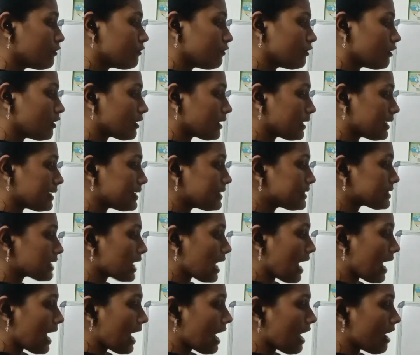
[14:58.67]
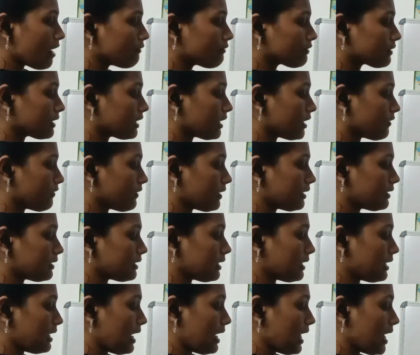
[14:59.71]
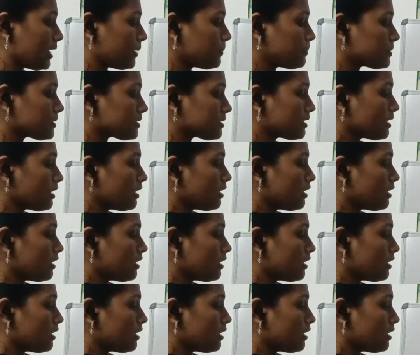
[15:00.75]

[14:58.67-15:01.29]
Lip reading: For ease, I have given the names